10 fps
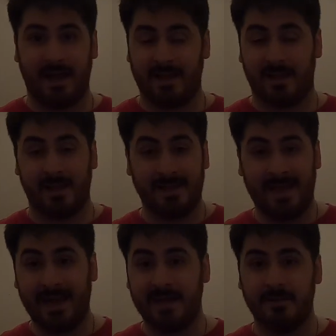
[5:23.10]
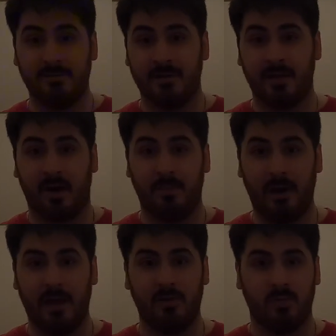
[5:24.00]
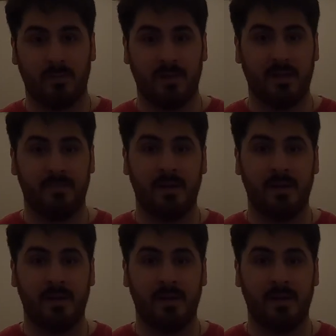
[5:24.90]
at getting to the top 8 would be the